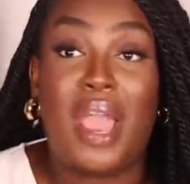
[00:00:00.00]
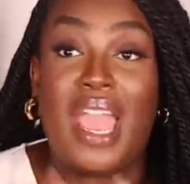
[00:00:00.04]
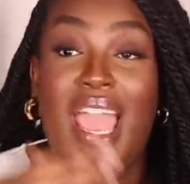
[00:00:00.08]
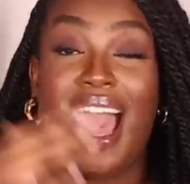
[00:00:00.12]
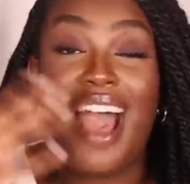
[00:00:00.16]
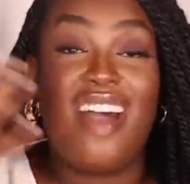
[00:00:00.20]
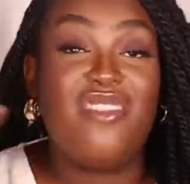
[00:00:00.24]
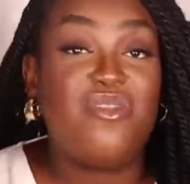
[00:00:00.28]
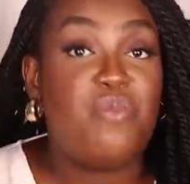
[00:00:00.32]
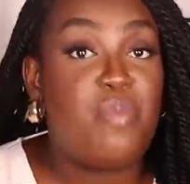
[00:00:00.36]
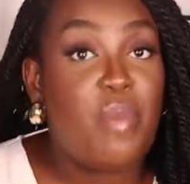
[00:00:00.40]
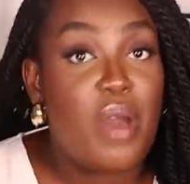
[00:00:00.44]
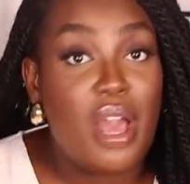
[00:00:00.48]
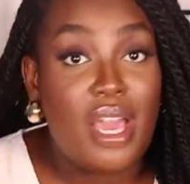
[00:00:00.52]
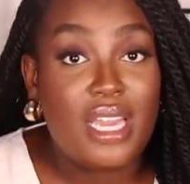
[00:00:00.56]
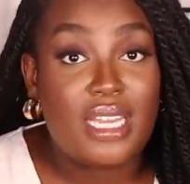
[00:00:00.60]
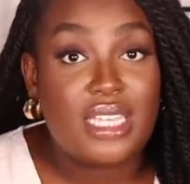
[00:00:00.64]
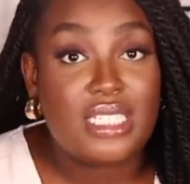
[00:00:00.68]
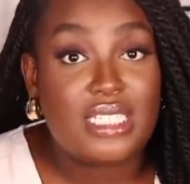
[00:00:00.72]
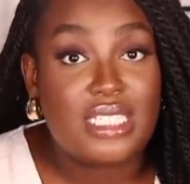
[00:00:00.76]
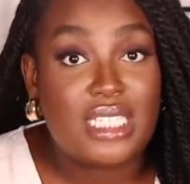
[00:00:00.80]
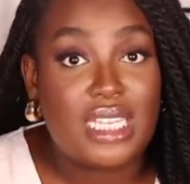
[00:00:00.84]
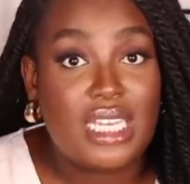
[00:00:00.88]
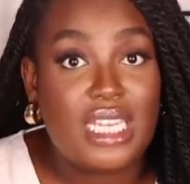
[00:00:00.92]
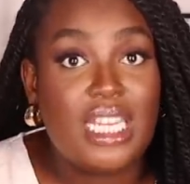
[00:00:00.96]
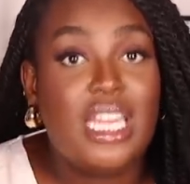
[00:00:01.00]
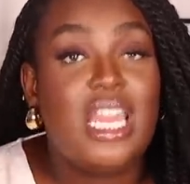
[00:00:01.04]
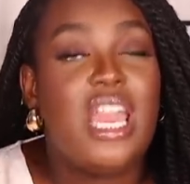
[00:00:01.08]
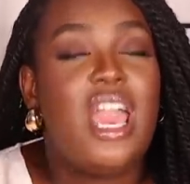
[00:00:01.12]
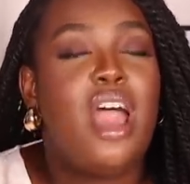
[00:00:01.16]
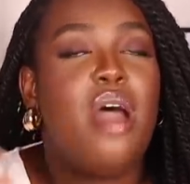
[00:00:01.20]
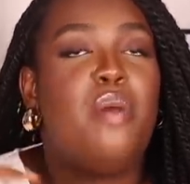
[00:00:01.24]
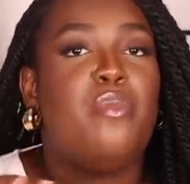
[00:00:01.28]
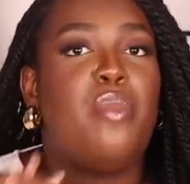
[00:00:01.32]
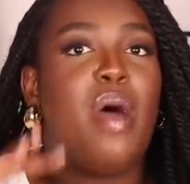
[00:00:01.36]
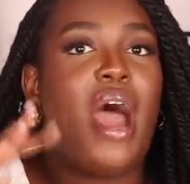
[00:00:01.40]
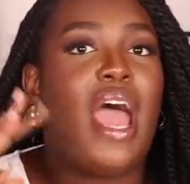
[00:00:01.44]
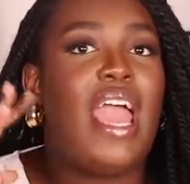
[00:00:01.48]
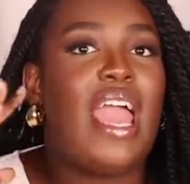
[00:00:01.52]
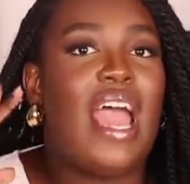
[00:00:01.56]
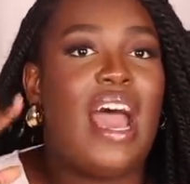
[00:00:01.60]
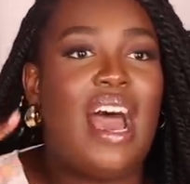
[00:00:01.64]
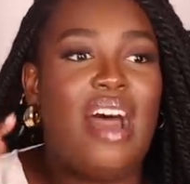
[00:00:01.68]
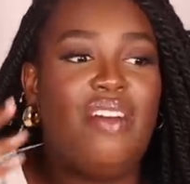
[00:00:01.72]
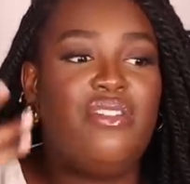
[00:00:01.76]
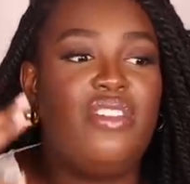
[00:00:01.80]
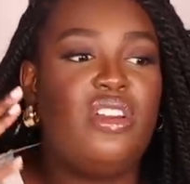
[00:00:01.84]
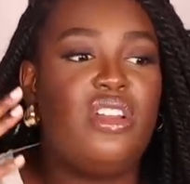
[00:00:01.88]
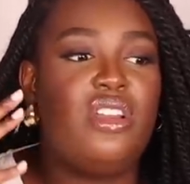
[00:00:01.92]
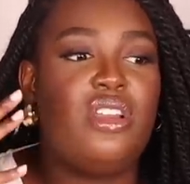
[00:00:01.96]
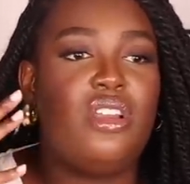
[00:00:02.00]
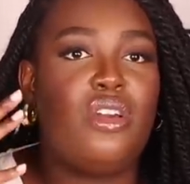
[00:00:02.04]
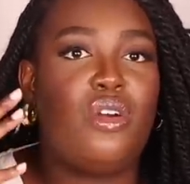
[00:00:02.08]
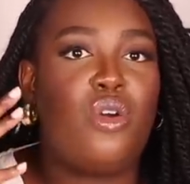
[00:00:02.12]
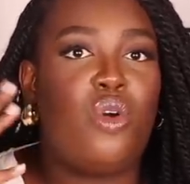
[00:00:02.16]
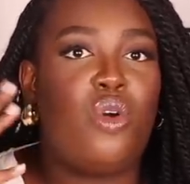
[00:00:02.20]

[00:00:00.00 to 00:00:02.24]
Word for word: I have burgundy, but I haven't